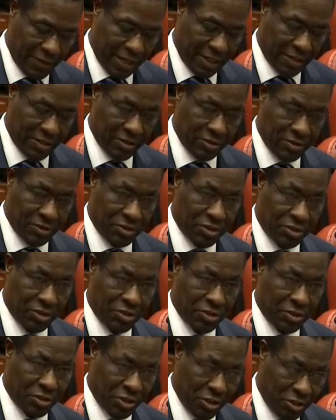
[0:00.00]
of the
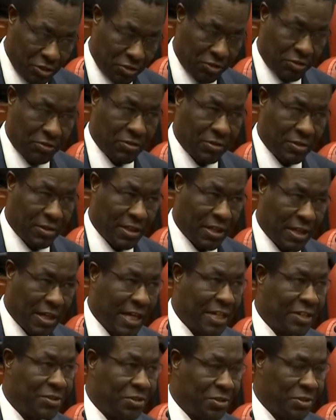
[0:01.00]
Constitution
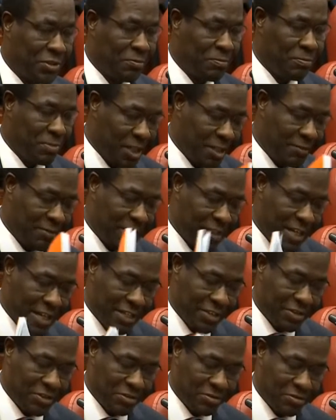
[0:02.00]
as you plead with
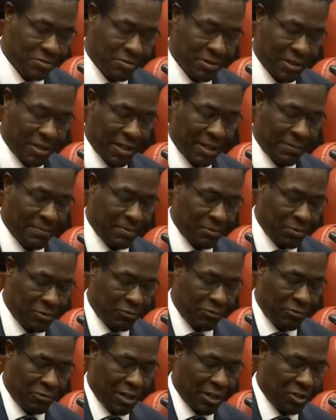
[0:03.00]
us to
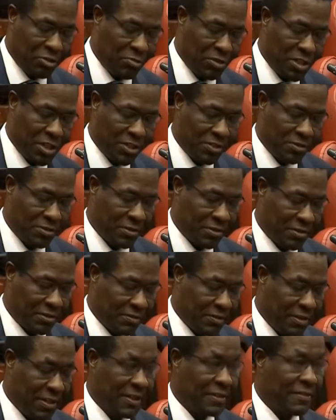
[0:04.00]
approve your
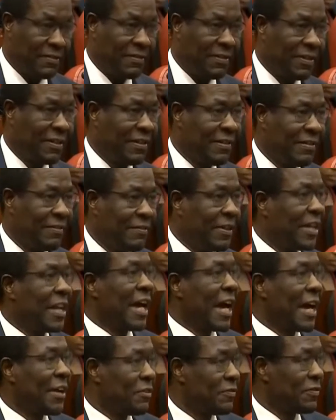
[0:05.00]
nomination to this
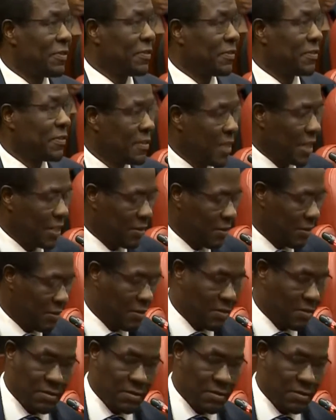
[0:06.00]
very high office. Thank